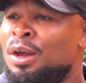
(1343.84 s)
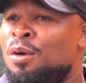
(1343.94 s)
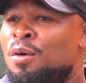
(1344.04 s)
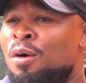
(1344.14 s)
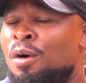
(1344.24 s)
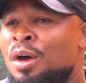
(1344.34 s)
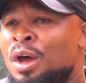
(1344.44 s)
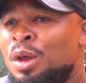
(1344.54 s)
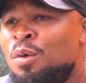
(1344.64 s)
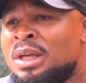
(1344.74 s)

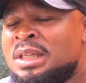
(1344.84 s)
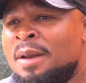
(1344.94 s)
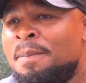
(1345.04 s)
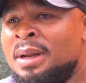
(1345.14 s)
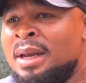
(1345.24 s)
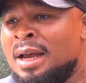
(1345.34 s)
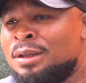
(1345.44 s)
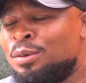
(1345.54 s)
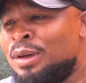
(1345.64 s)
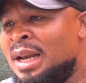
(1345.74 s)
You're sleeping
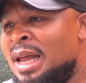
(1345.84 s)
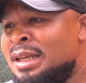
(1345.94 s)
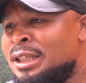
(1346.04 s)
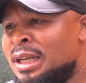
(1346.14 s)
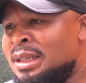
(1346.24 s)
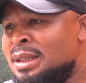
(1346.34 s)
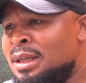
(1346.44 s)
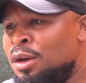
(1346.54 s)
next to the legend,